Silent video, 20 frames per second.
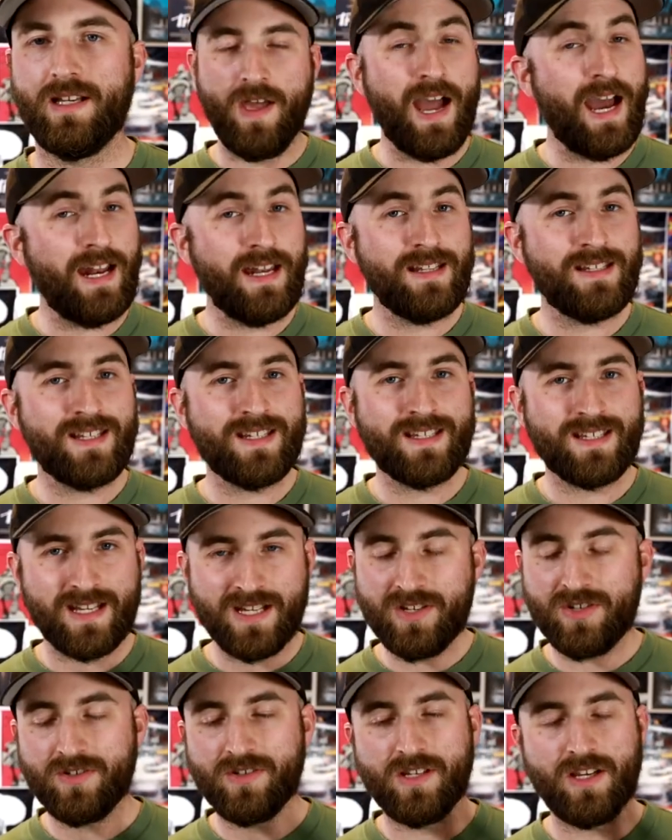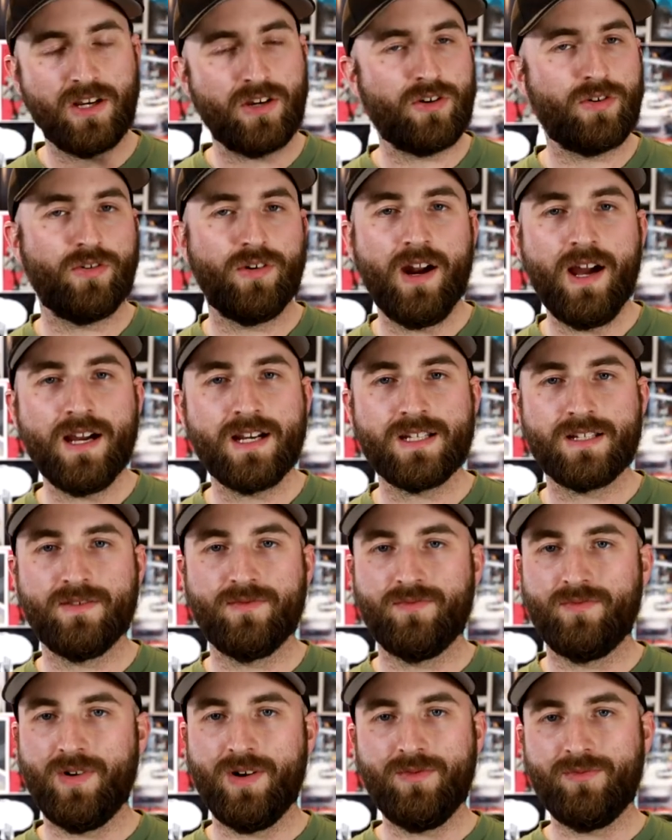That is essentially a crux
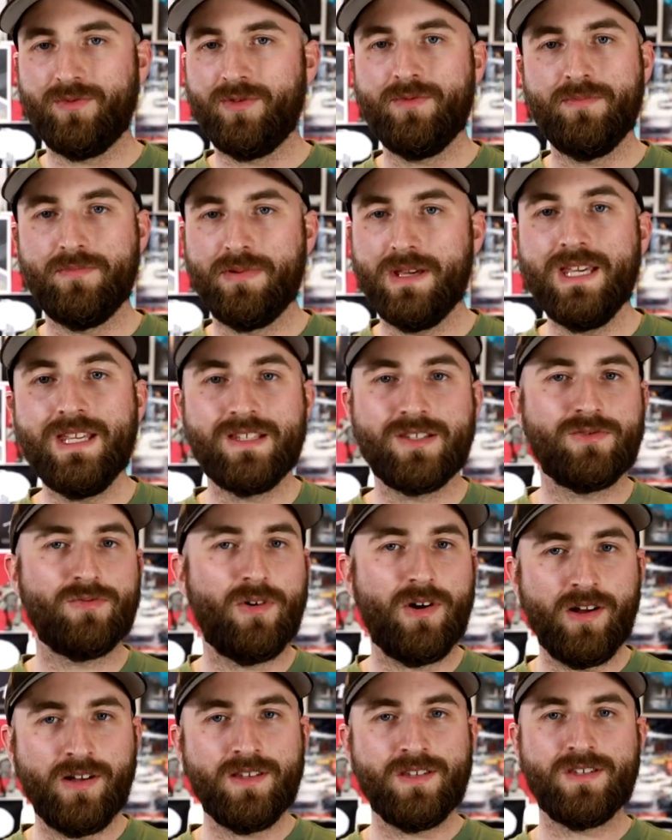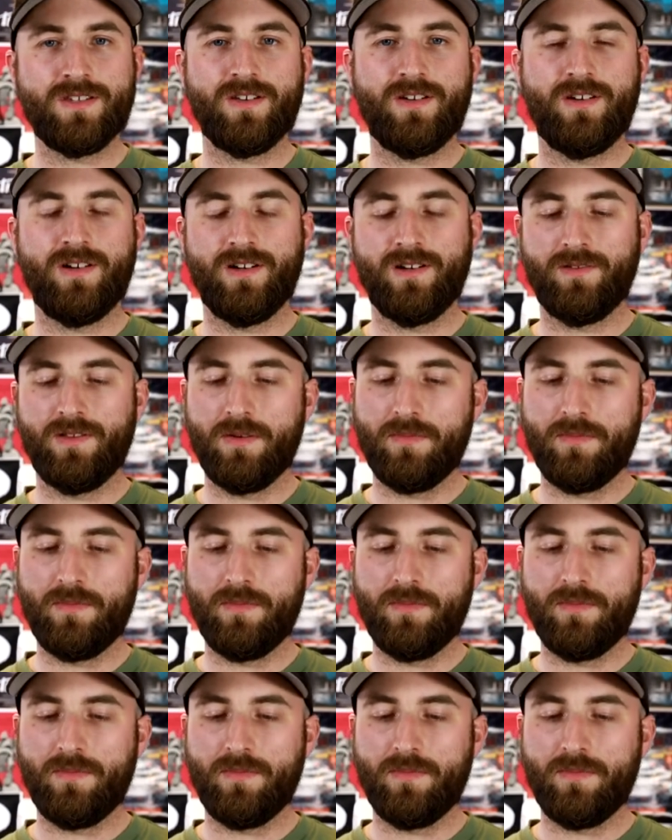of what will be Swan Song.